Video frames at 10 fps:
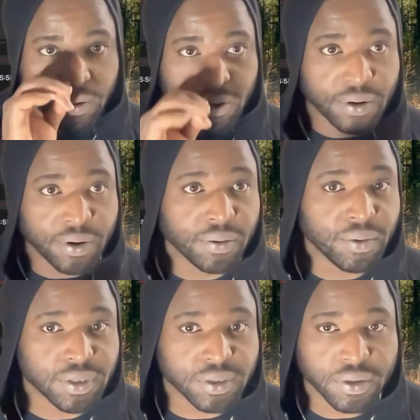
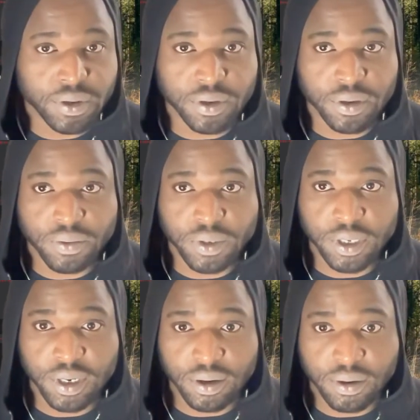What's going on with the
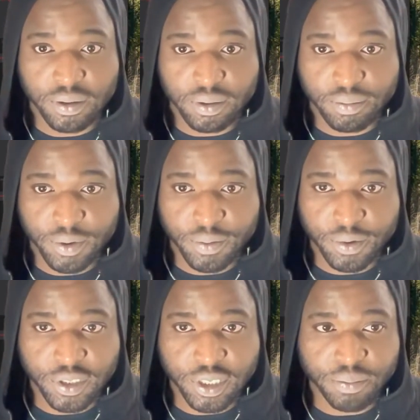error? Maybe
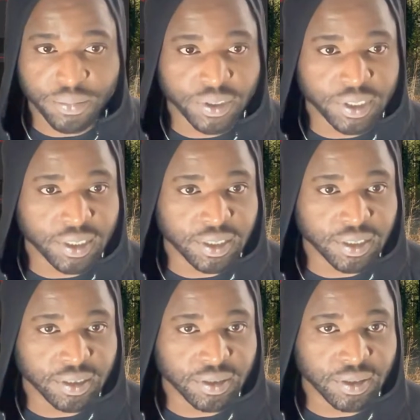because I'm presenting,
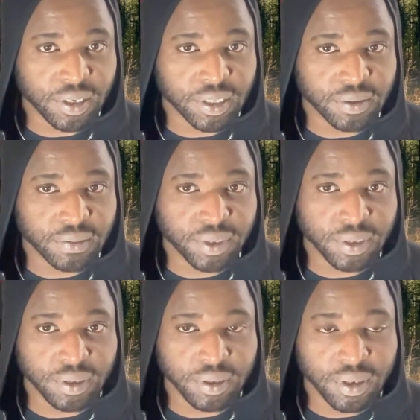it's not letting
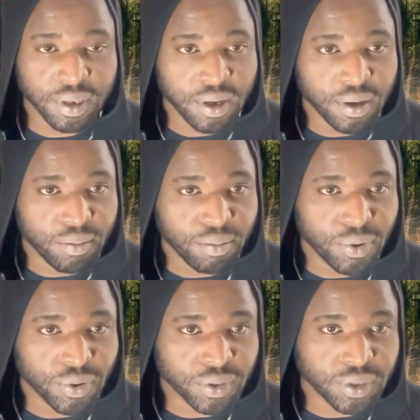me
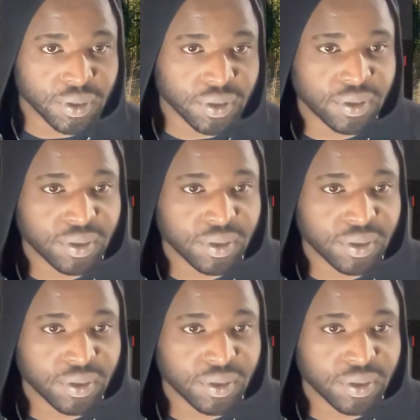post it.